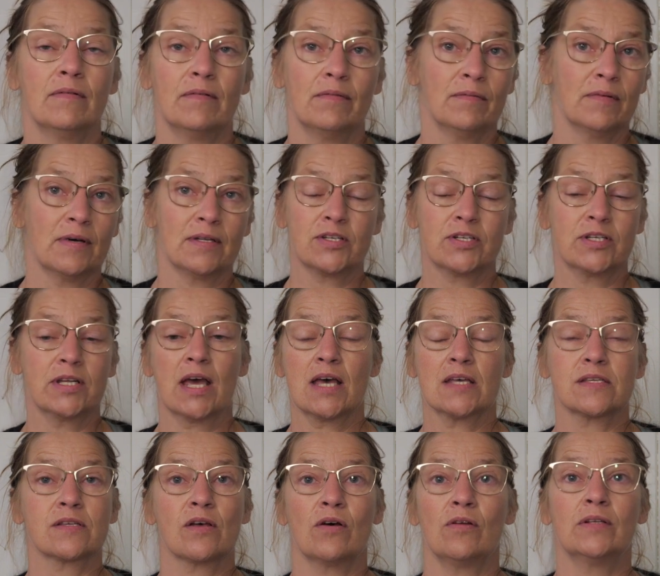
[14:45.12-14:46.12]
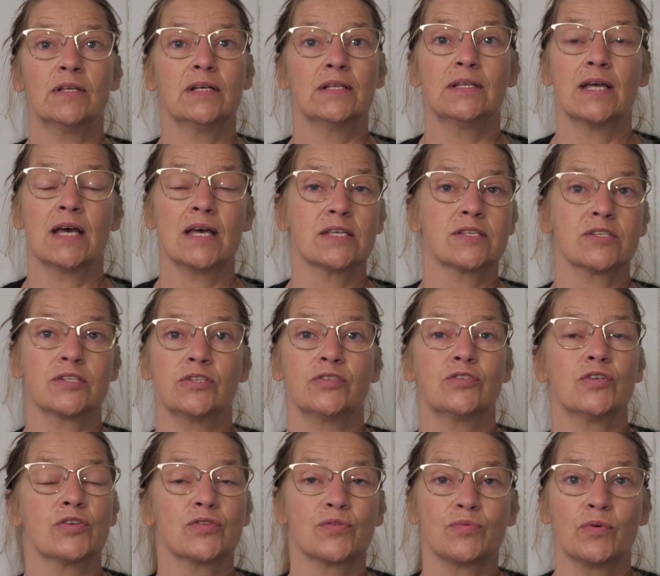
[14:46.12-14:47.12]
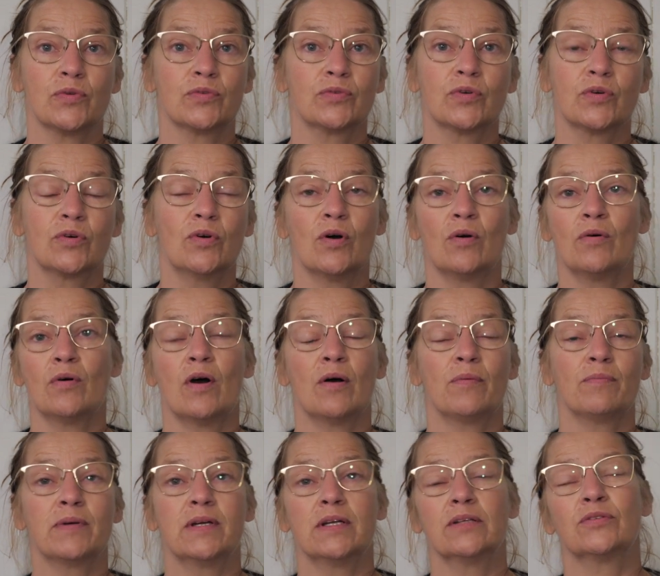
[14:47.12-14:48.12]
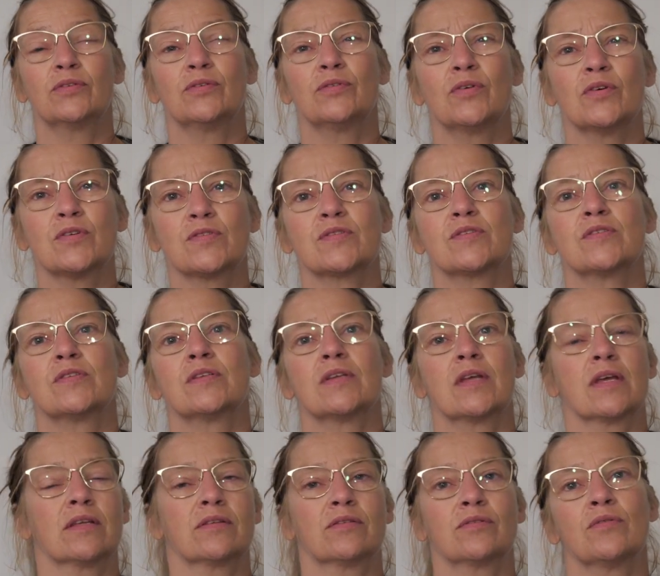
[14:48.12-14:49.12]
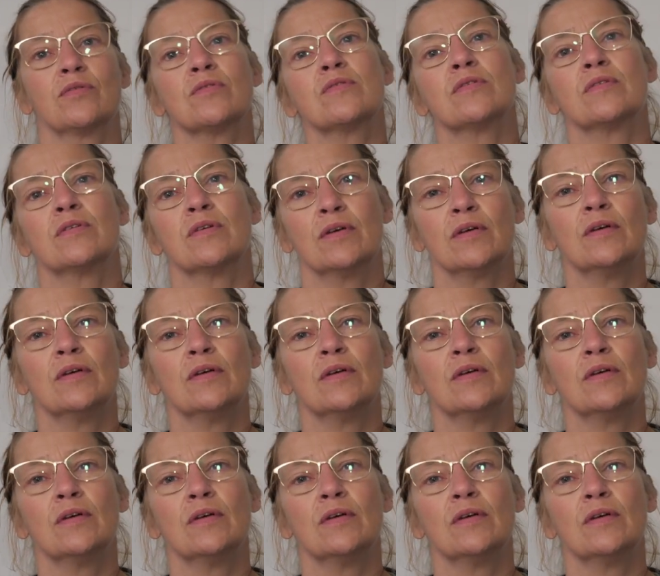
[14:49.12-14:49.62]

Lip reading: when she has holidays, she just wants to go up here to Nøsen and to